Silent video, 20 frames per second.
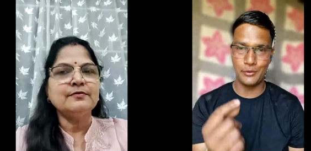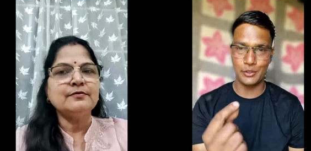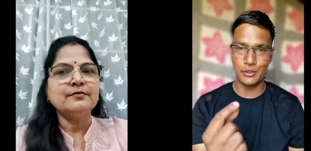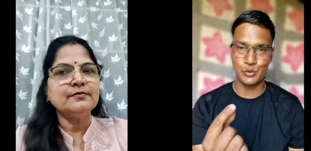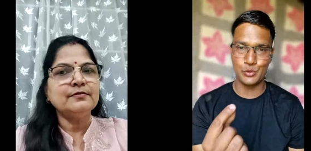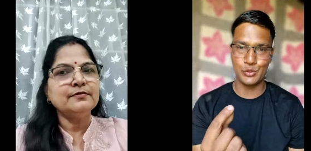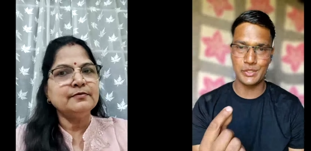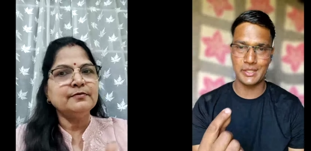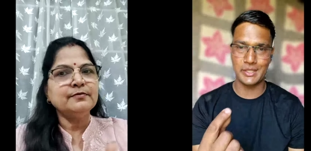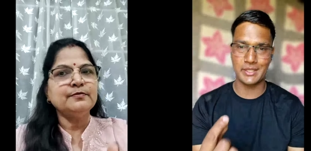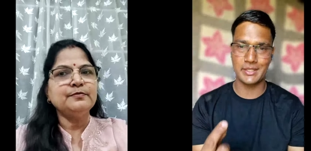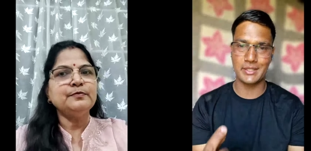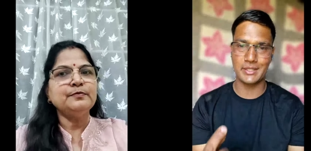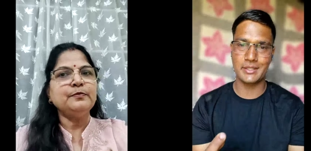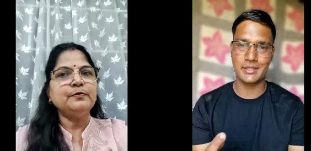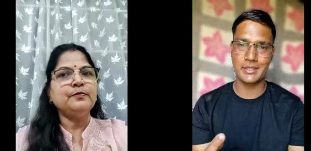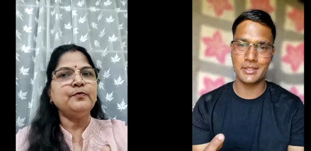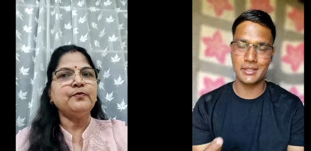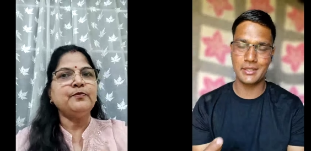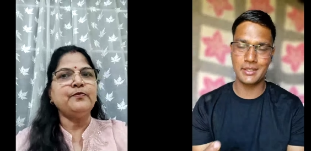Speaker 1: only for two
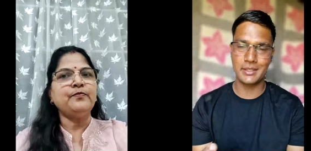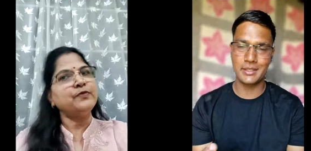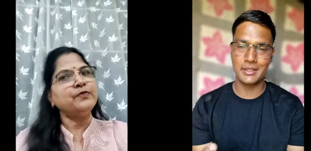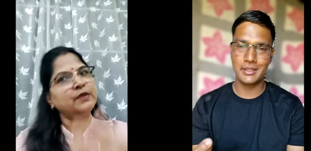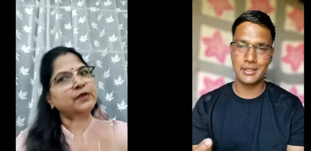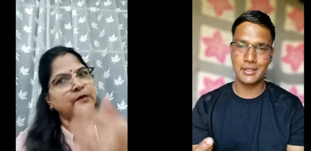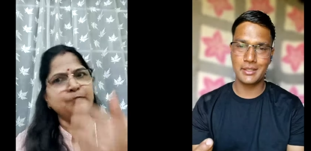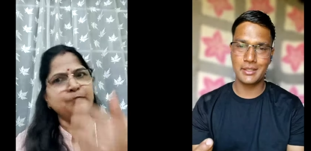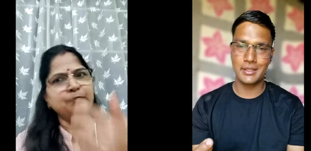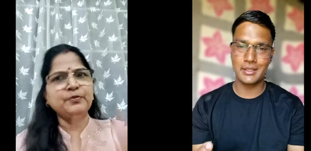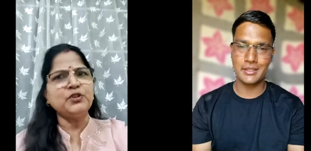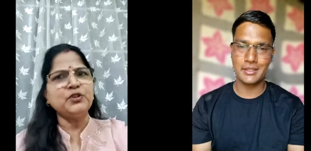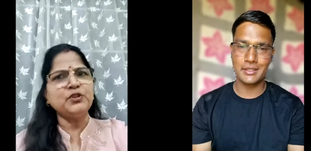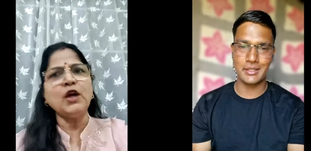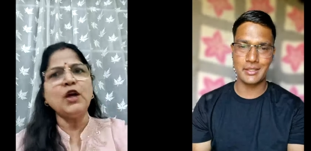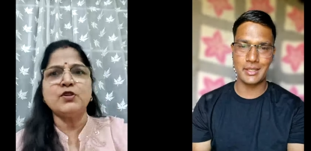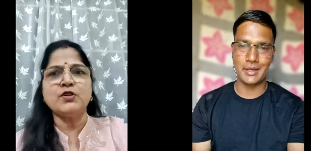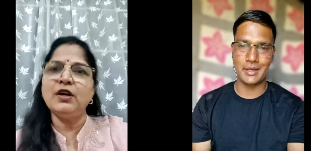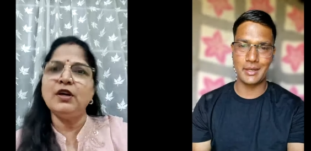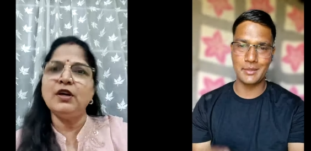seconds
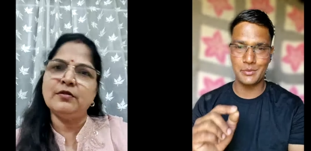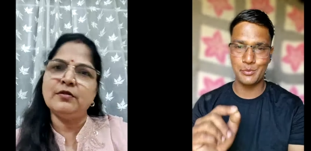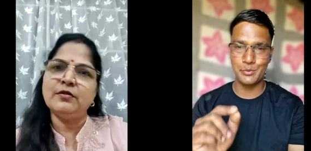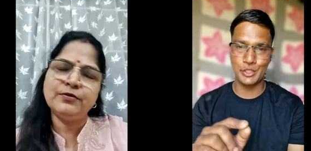Sure, sure. I'm